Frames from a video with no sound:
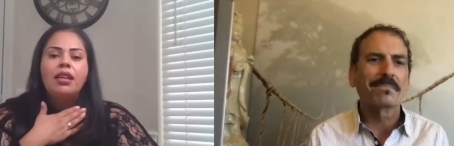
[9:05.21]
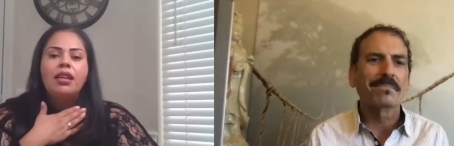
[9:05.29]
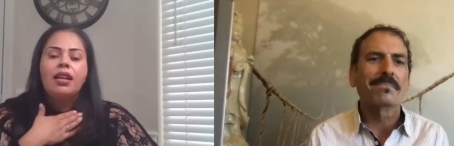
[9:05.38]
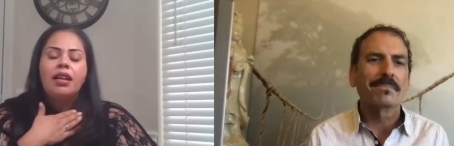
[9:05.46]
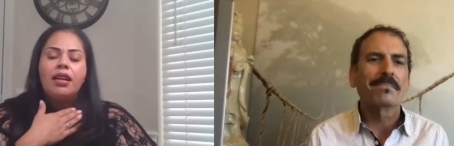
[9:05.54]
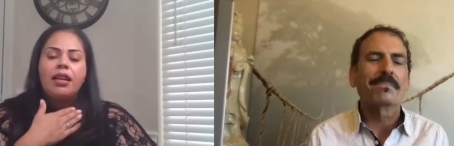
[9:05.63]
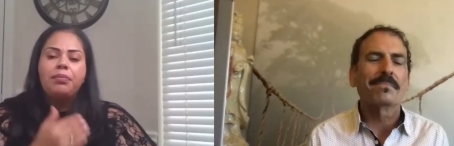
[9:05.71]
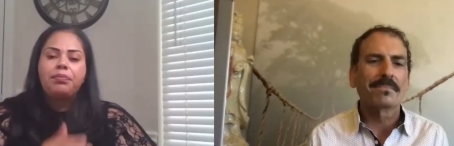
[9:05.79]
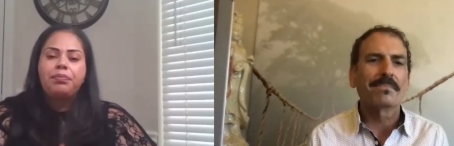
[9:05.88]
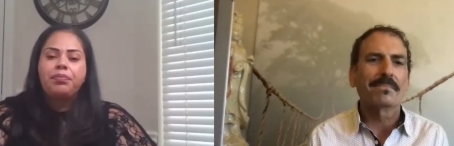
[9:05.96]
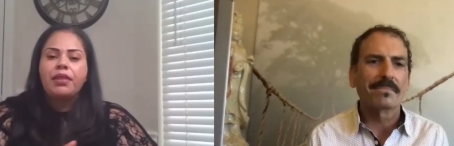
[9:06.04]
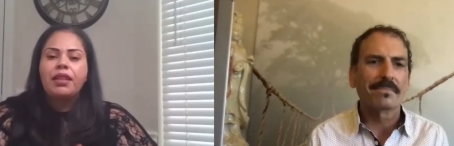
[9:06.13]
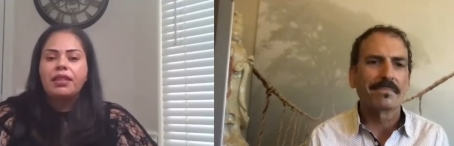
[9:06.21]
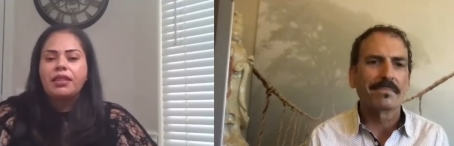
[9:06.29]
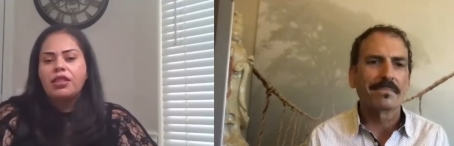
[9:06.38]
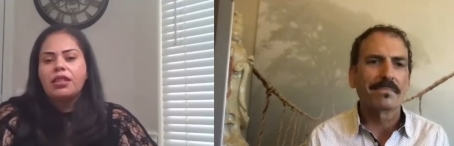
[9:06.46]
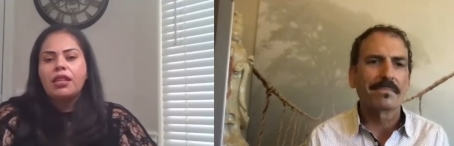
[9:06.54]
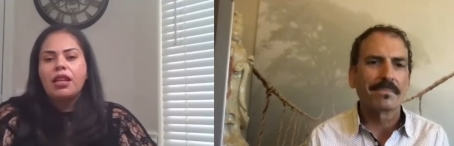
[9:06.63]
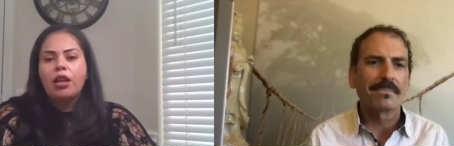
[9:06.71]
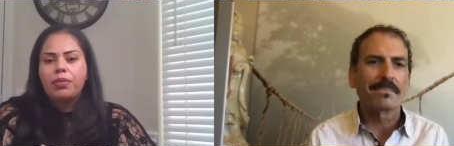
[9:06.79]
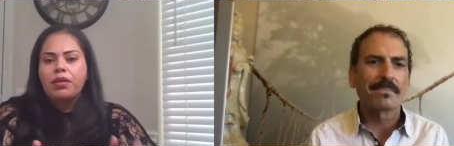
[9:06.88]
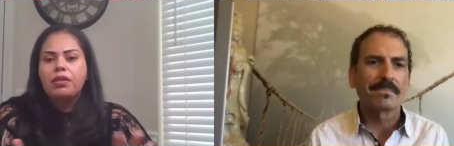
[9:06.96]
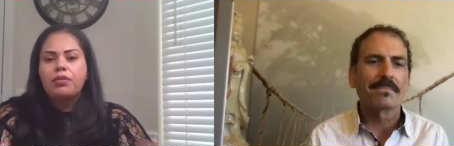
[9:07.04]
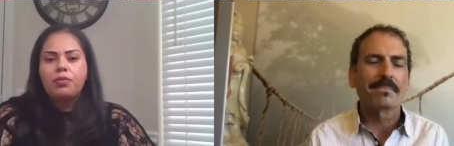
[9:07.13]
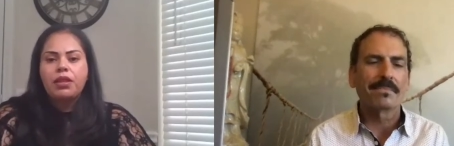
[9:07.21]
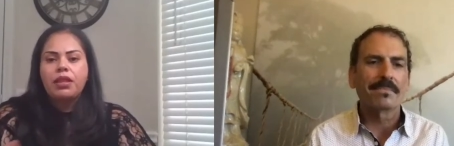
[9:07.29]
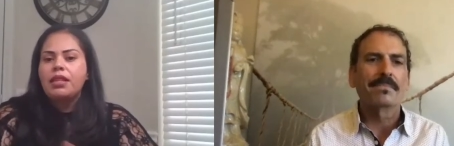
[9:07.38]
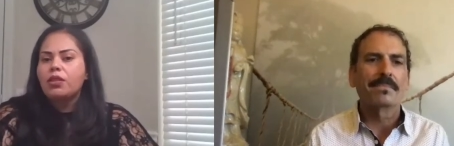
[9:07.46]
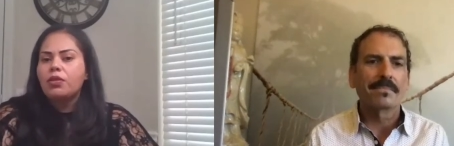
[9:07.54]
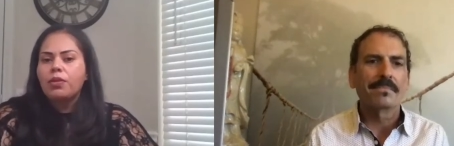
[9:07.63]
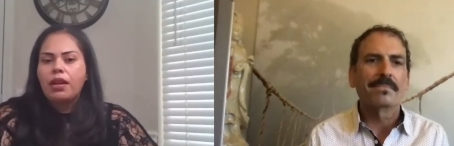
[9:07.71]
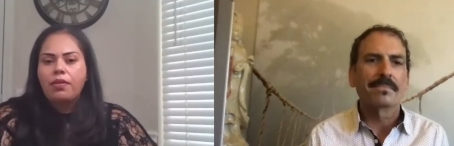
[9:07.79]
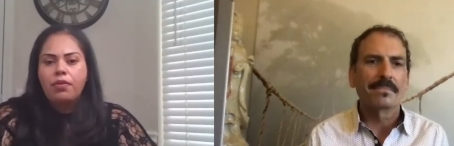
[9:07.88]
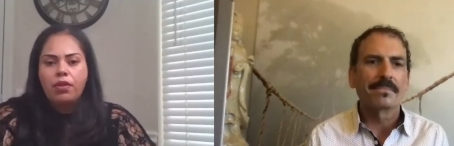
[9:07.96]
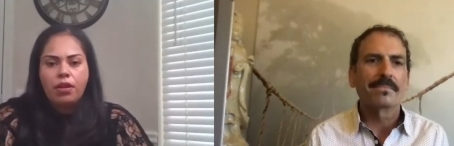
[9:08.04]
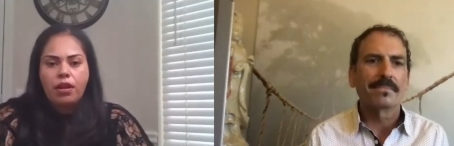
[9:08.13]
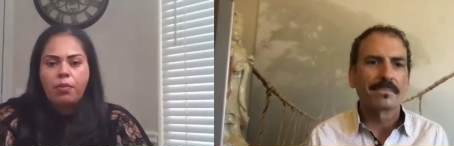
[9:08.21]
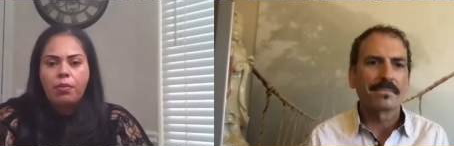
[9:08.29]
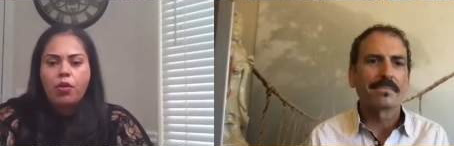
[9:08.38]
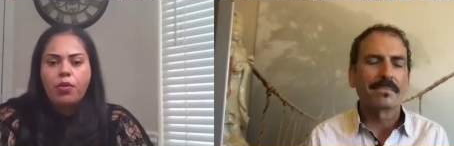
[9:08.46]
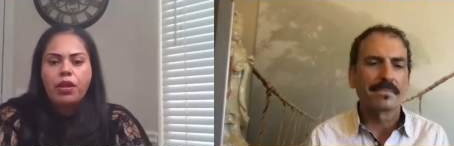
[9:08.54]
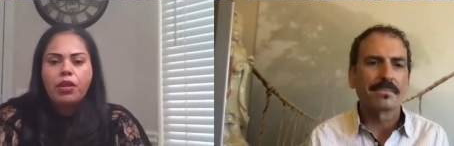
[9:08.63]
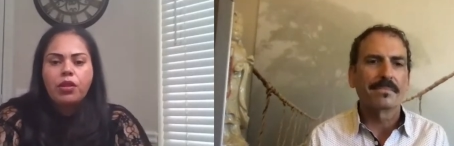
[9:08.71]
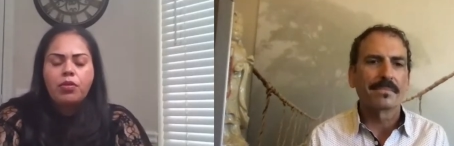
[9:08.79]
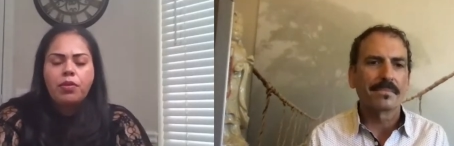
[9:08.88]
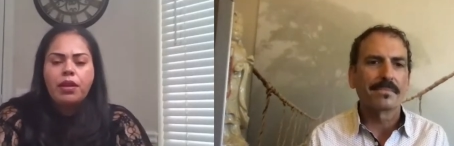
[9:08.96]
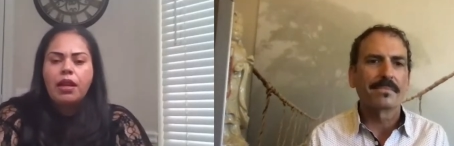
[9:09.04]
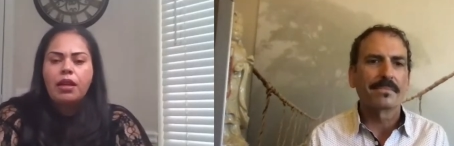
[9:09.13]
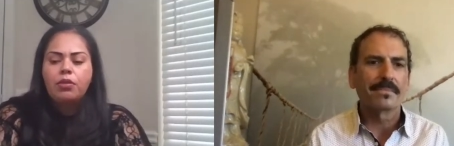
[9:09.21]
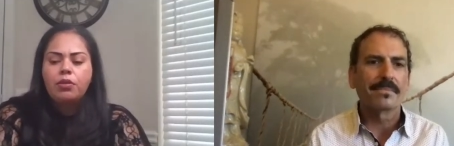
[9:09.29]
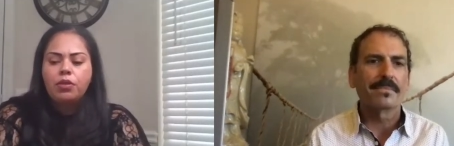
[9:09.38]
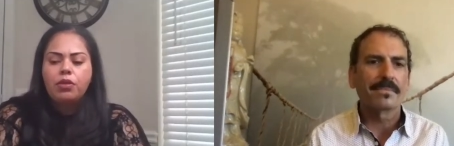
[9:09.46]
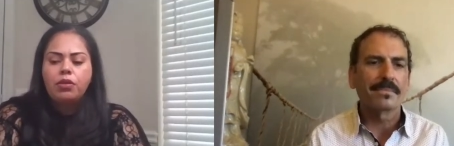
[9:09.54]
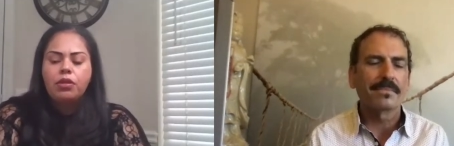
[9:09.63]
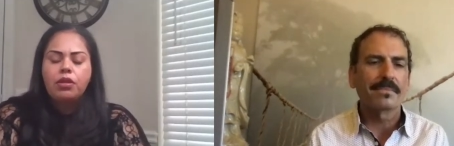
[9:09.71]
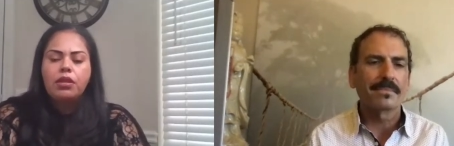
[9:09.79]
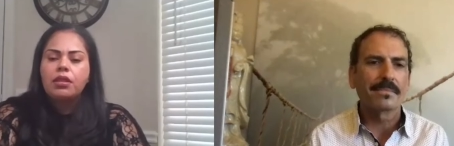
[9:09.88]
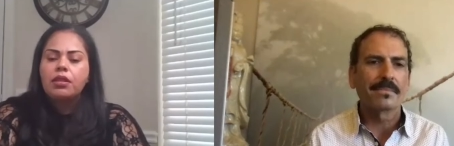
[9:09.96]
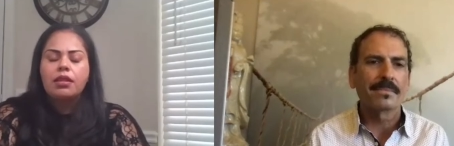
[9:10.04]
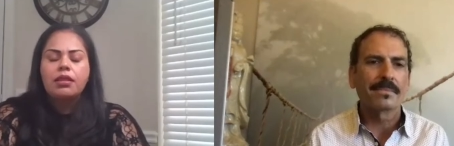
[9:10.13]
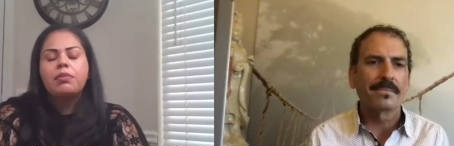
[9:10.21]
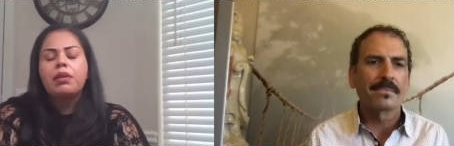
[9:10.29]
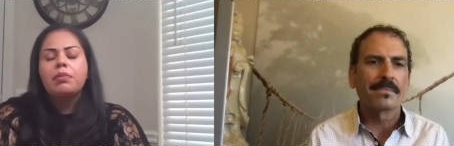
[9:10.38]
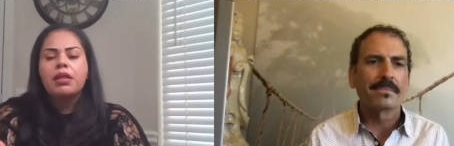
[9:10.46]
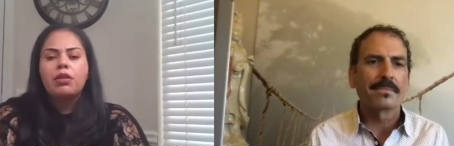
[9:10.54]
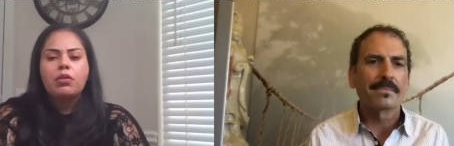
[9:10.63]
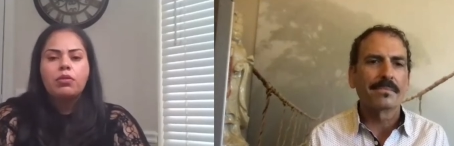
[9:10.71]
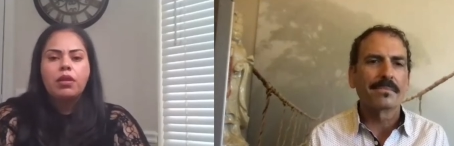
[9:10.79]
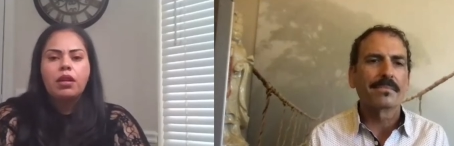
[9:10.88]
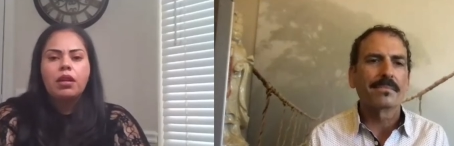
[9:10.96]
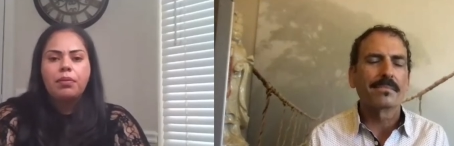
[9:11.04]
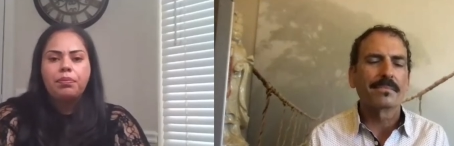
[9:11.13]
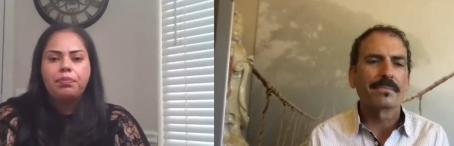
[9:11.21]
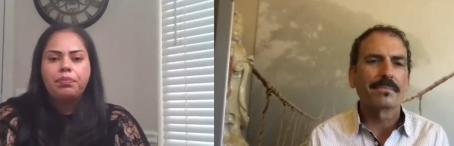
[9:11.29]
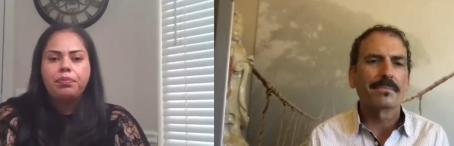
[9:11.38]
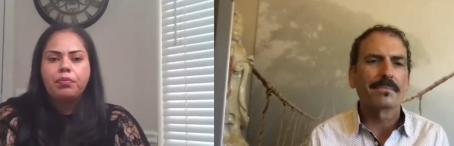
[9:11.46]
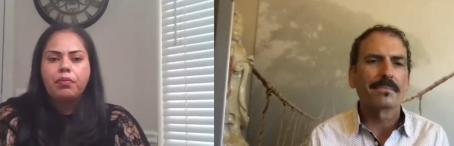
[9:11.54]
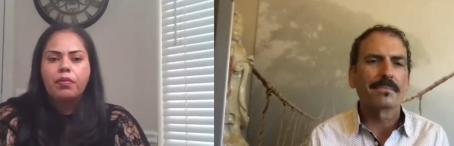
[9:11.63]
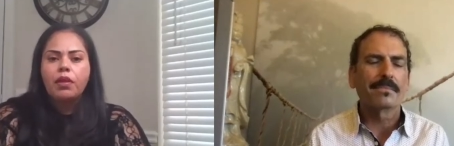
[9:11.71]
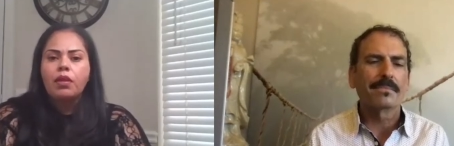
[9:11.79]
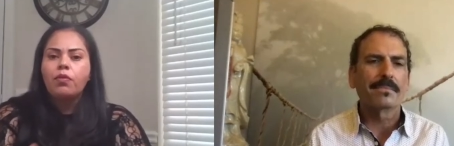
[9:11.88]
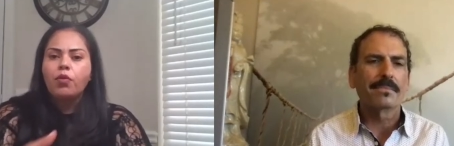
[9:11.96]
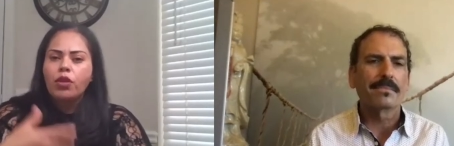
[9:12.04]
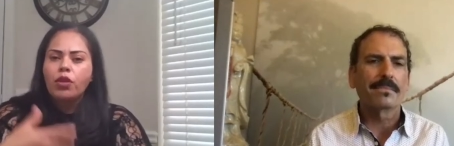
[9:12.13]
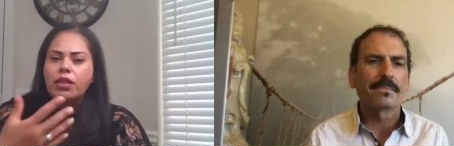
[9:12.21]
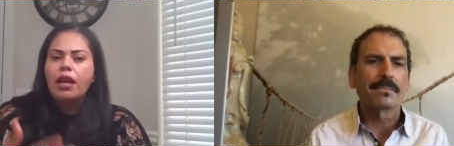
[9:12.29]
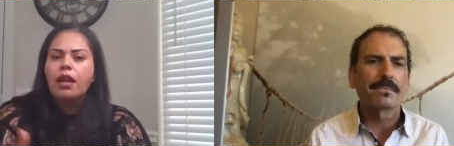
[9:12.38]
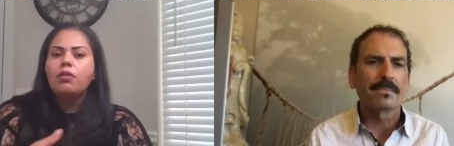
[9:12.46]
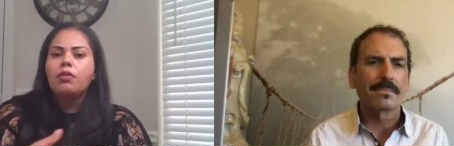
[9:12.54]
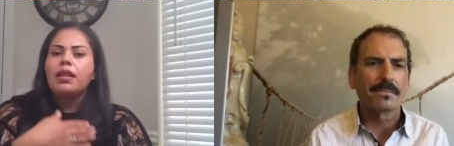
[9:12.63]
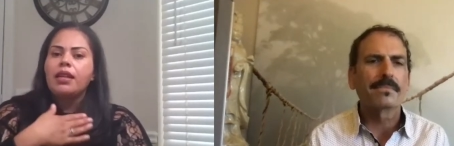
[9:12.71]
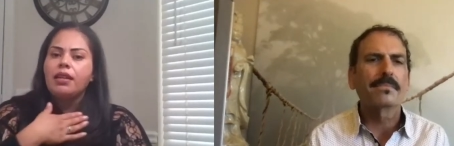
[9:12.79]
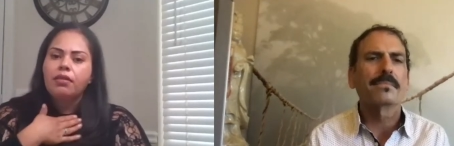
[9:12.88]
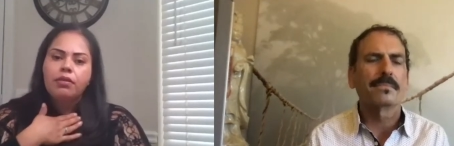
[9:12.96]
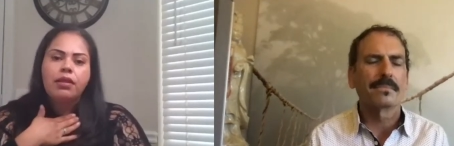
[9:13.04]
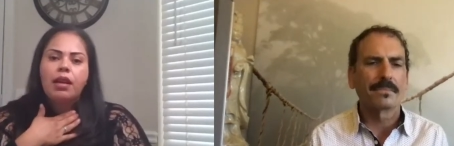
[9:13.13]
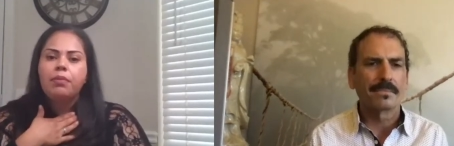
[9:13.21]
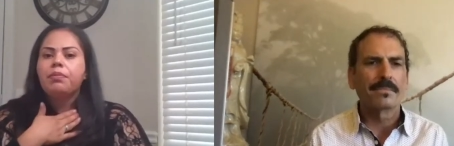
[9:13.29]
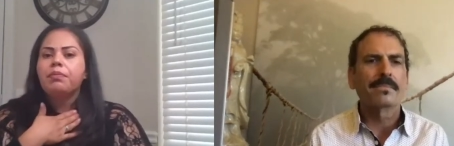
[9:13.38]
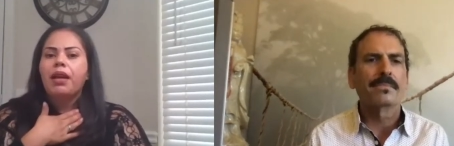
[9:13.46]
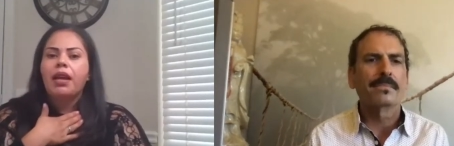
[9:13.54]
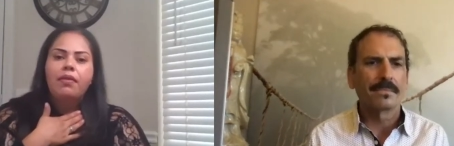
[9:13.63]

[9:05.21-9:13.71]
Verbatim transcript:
Speaker 1: Um, it just helps release whatever I'm going through. And I don't sometimes I don't um, voice out like I'm, I have